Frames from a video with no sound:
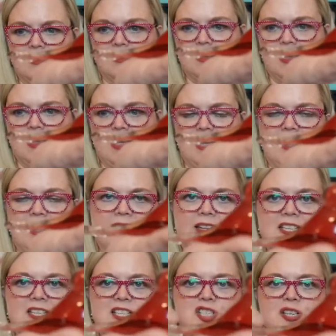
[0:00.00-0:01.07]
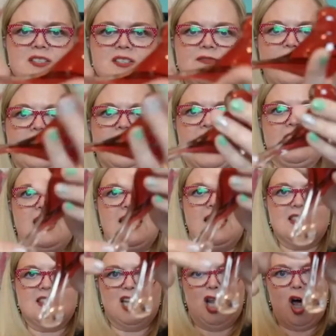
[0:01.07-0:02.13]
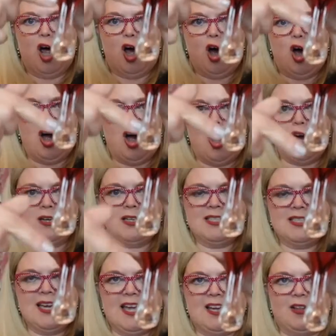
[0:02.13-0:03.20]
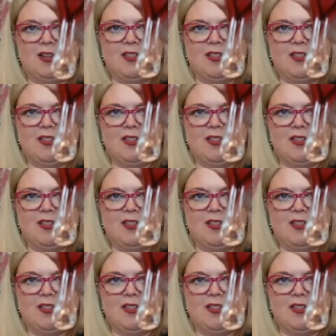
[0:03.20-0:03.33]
And it's just fun. I like the long tail that